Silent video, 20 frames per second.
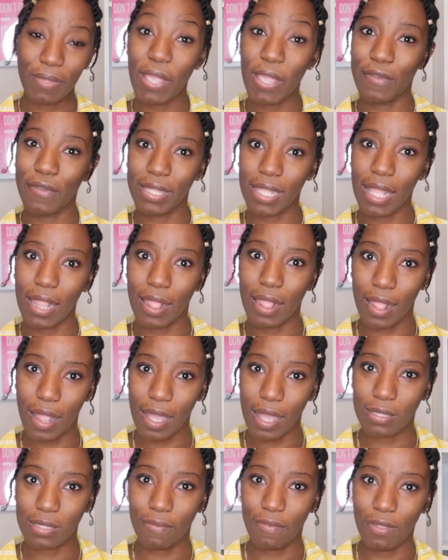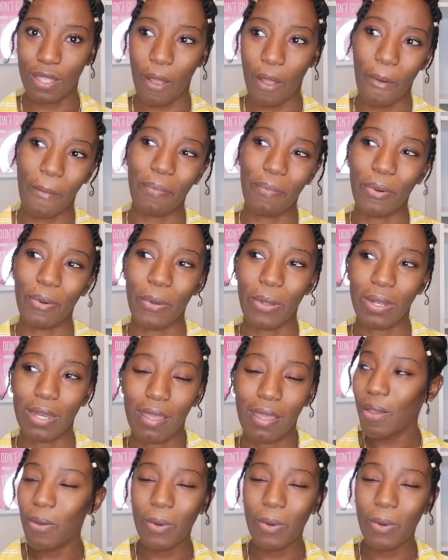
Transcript: Even the last video I upload,